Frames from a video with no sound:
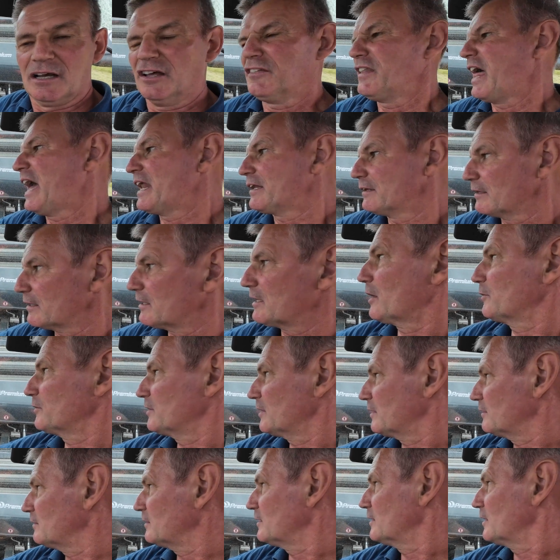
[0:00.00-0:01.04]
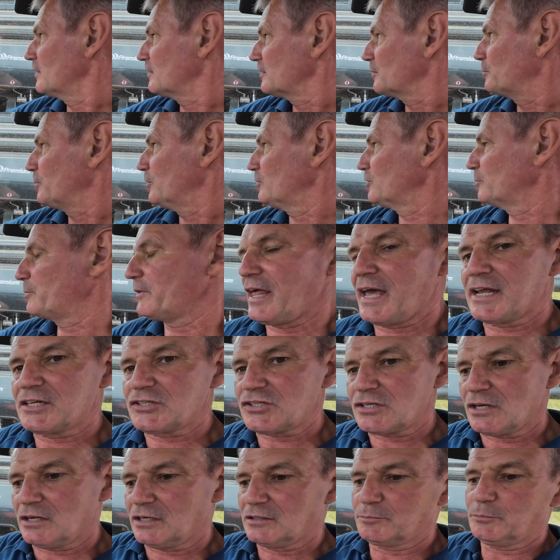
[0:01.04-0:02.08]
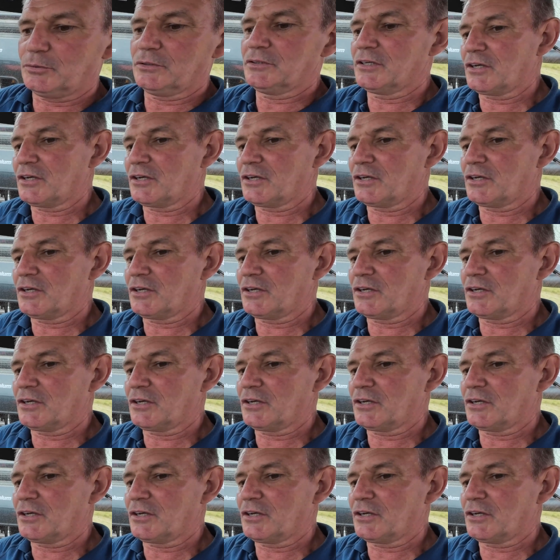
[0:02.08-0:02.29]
And then you pull up at the head side,